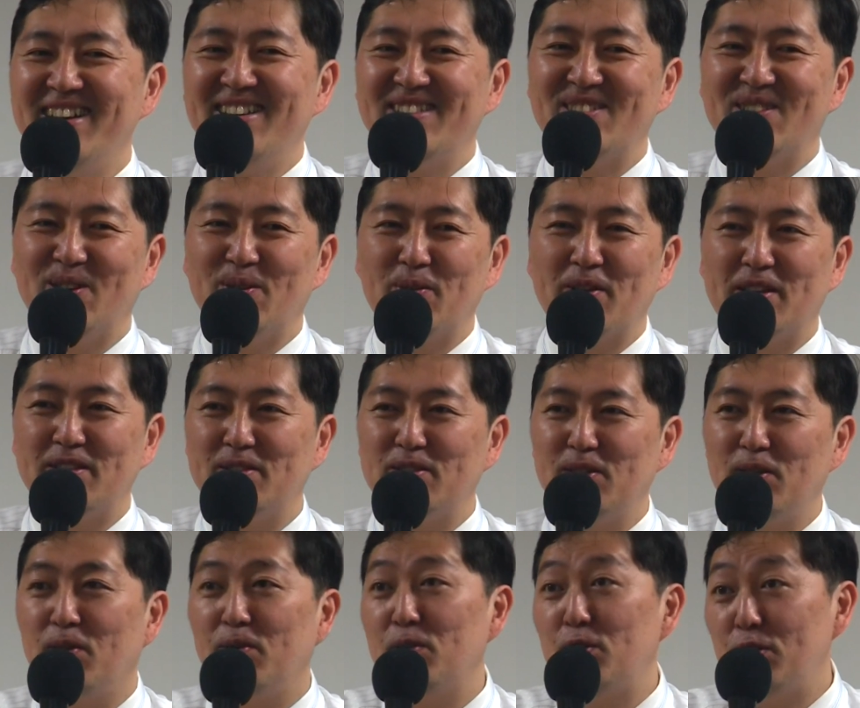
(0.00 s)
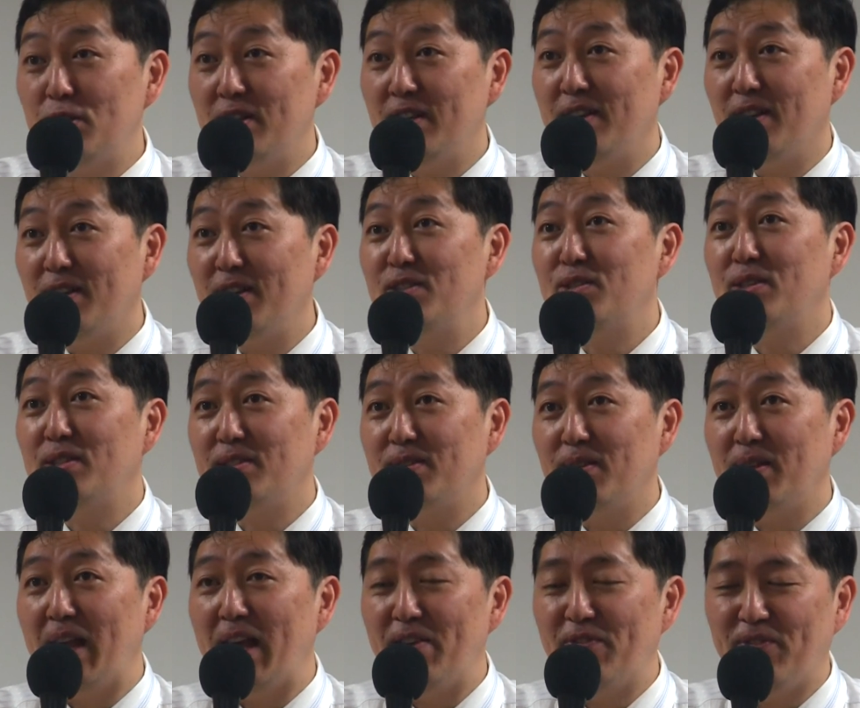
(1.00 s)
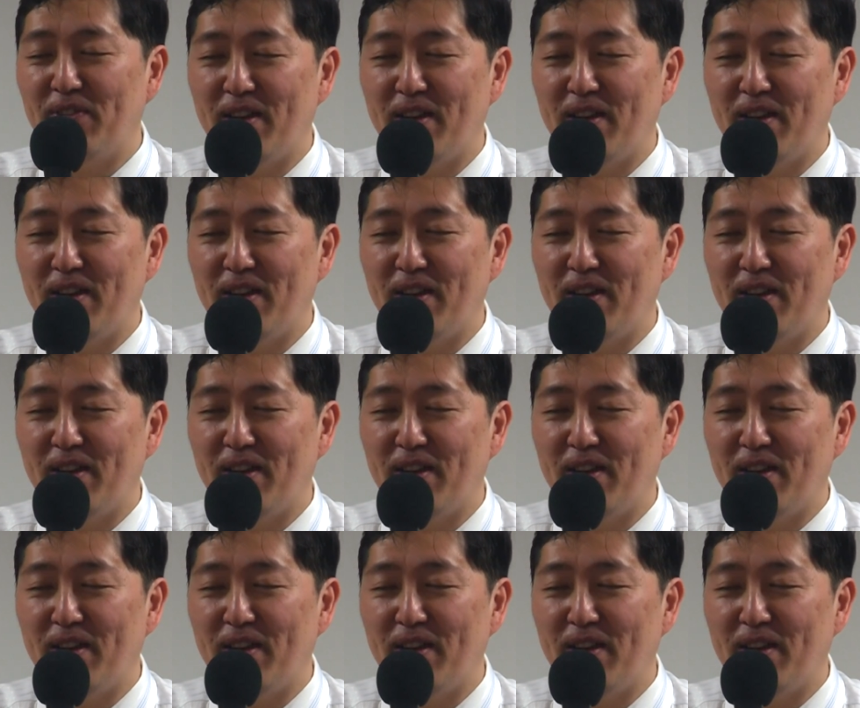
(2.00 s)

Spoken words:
So, because, you know, usually, unless it's a live